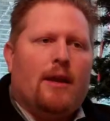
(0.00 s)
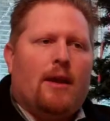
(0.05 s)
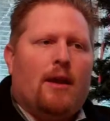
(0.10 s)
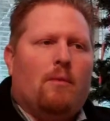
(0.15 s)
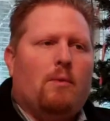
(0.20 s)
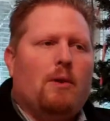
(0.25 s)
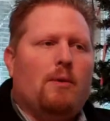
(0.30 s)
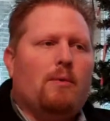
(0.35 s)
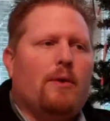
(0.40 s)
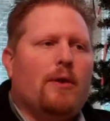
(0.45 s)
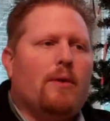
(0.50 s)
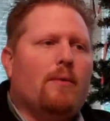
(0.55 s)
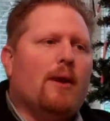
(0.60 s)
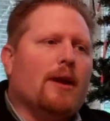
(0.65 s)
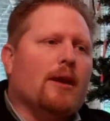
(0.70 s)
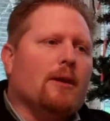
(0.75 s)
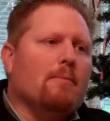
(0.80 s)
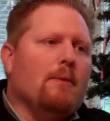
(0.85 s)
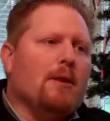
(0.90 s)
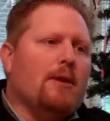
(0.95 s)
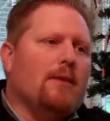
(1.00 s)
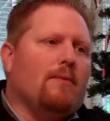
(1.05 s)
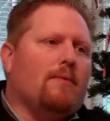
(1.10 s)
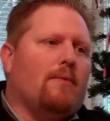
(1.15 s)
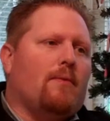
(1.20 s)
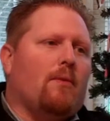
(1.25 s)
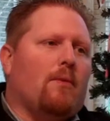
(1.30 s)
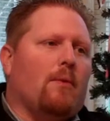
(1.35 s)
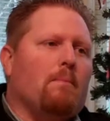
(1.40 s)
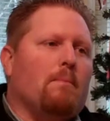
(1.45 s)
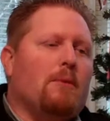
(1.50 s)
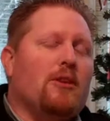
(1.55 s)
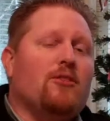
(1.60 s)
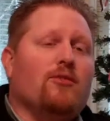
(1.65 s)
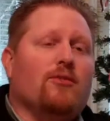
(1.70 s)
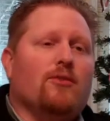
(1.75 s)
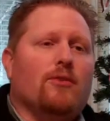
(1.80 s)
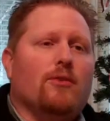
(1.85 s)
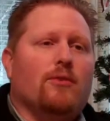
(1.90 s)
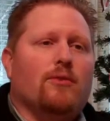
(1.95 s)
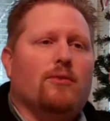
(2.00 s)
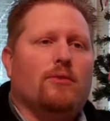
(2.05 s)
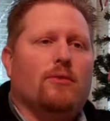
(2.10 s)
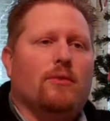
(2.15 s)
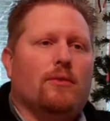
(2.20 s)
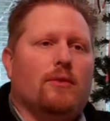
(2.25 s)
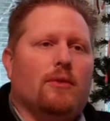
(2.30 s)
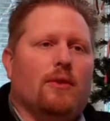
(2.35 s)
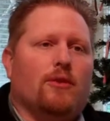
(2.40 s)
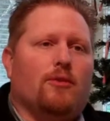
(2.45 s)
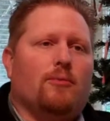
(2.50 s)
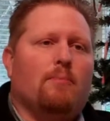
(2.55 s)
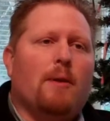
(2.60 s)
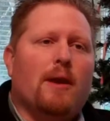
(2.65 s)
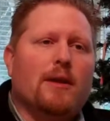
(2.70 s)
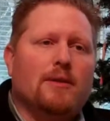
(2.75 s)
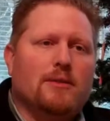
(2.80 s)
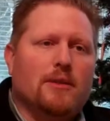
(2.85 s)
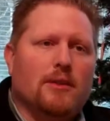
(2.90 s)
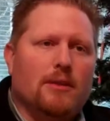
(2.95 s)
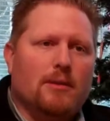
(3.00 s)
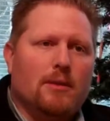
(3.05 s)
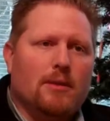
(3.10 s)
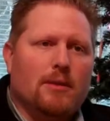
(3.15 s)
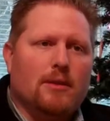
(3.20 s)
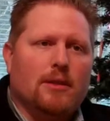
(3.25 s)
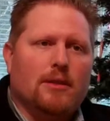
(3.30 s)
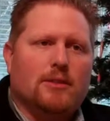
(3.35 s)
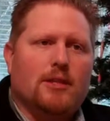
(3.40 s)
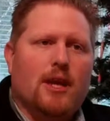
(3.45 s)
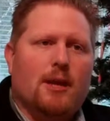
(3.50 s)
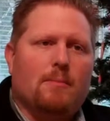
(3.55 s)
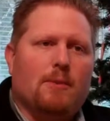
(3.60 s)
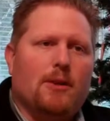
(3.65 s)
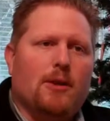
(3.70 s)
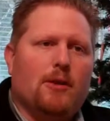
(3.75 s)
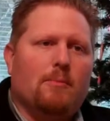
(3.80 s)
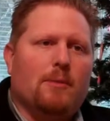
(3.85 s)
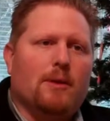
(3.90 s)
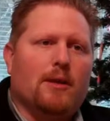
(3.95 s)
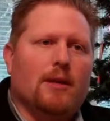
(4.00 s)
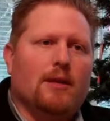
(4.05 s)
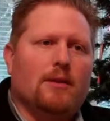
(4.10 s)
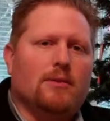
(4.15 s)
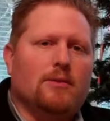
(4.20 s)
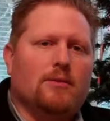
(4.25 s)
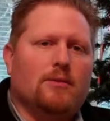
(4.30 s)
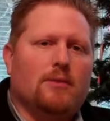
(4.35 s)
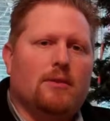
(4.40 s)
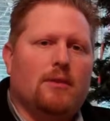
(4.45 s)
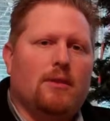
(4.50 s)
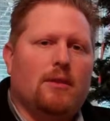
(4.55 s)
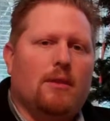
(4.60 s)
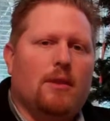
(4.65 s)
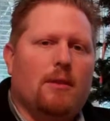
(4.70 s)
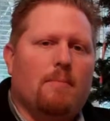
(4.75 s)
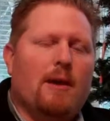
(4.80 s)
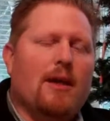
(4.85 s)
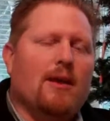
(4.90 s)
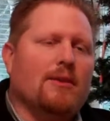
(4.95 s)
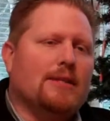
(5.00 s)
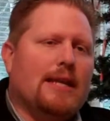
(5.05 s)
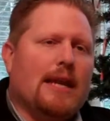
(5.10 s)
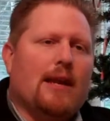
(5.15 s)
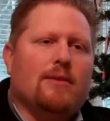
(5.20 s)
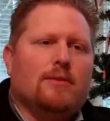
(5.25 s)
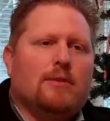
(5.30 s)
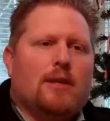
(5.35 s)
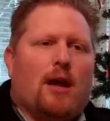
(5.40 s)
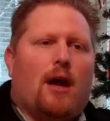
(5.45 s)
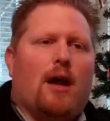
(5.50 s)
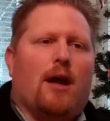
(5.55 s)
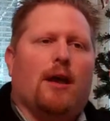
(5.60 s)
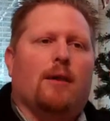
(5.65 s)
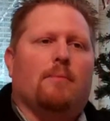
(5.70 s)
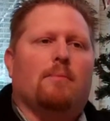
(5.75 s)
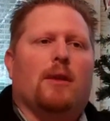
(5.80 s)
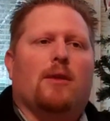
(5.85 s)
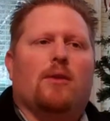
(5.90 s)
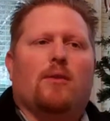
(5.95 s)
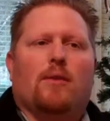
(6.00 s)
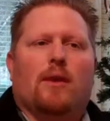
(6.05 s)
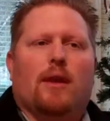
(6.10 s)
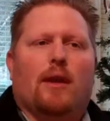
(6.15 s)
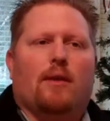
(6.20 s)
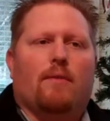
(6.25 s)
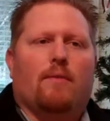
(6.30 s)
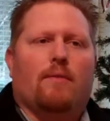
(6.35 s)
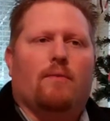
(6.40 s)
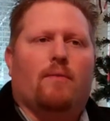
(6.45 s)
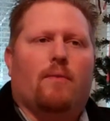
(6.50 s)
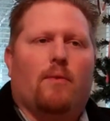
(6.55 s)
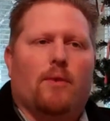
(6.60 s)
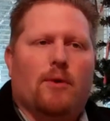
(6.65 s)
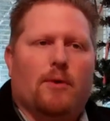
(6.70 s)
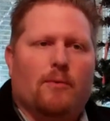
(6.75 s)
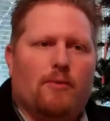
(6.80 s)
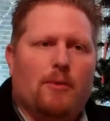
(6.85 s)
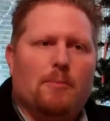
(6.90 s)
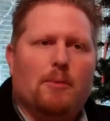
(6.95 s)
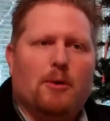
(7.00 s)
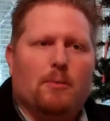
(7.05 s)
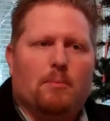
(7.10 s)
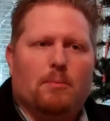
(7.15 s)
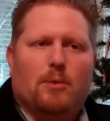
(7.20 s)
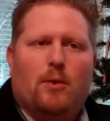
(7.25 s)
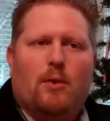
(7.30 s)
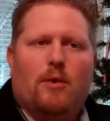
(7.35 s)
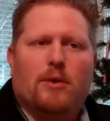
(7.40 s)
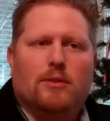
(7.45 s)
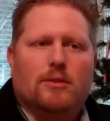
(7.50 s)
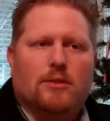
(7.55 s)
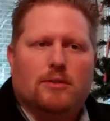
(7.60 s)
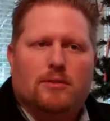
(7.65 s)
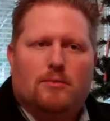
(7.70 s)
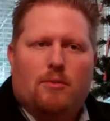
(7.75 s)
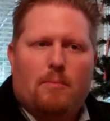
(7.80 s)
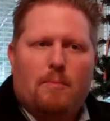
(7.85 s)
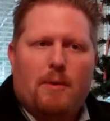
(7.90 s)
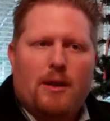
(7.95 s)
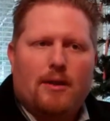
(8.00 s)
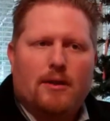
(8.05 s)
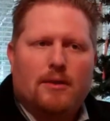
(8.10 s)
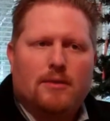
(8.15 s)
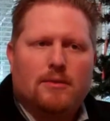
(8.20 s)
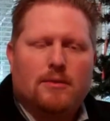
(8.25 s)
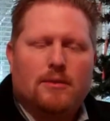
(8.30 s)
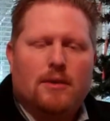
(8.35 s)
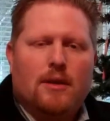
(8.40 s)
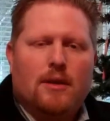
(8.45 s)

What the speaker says: we really recommend it for businesses, especially this time of year, because the amount of downtime that you get from your employees is tremendous.